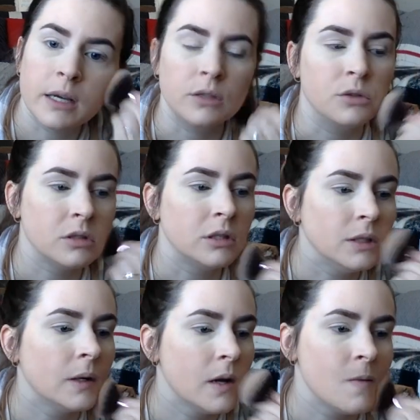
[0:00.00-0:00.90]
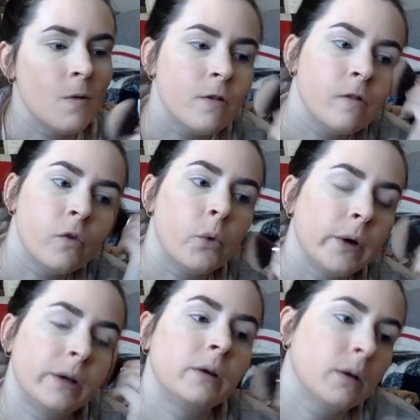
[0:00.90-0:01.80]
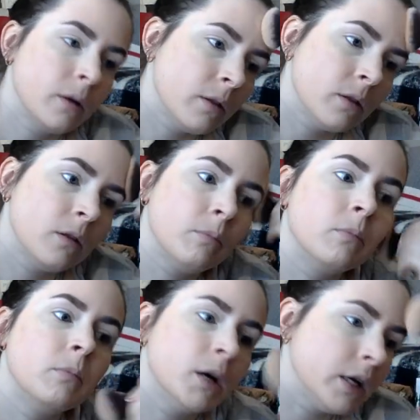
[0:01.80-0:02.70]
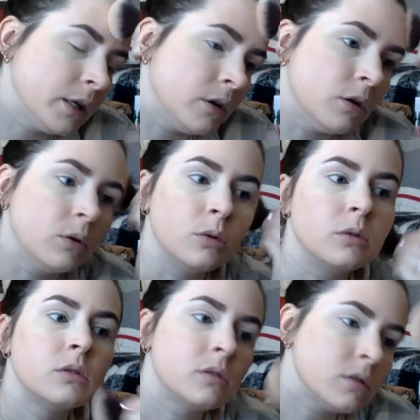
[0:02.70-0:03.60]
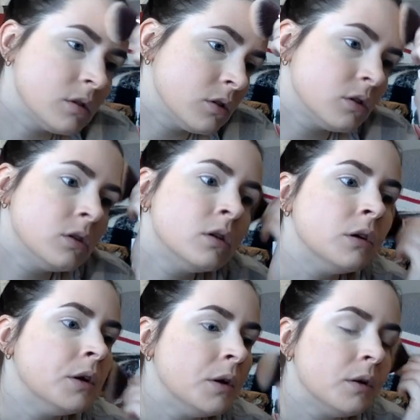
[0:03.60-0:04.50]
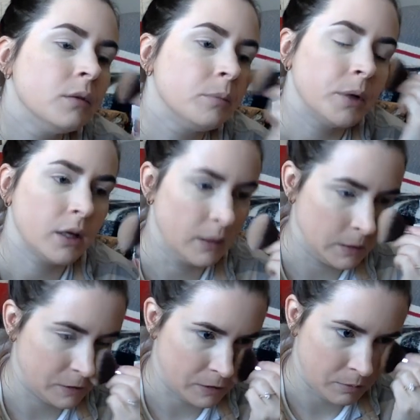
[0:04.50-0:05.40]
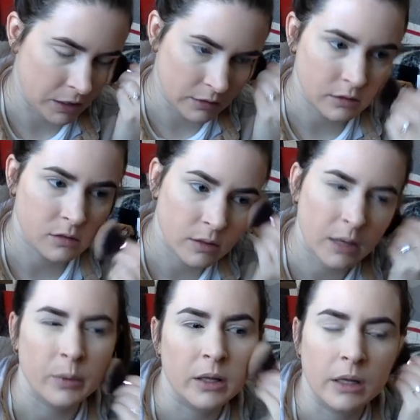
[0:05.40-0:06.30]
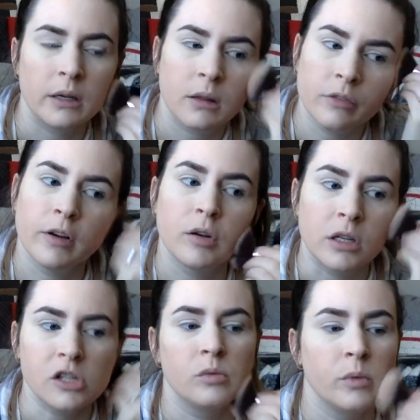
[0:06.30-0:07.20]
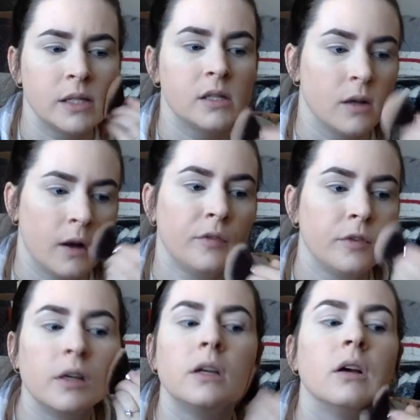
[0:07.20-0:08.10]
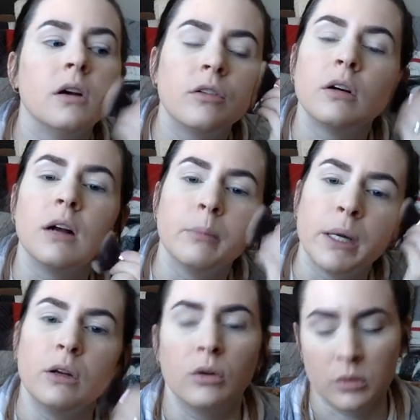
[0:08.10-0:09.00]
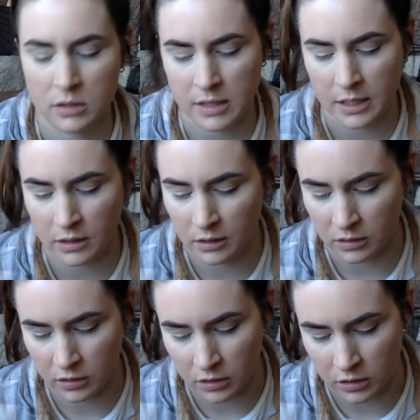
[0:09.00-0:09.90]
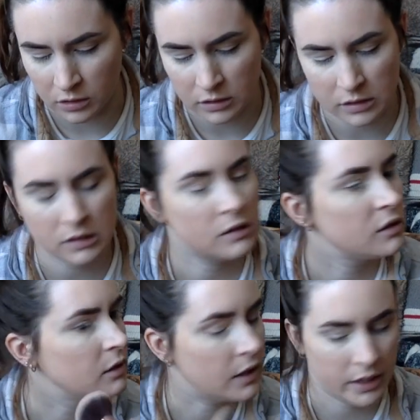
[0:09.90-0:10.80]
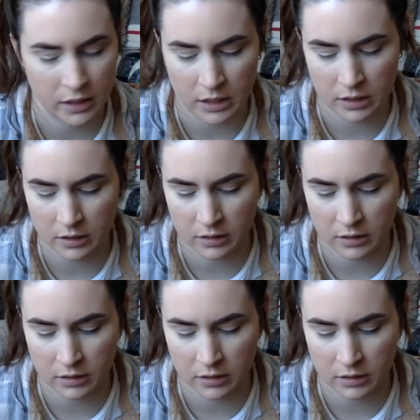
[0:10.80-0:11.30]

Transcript: I usually avoid my nose because it makes it so that when like the foundation wears off around my nose, that it looks like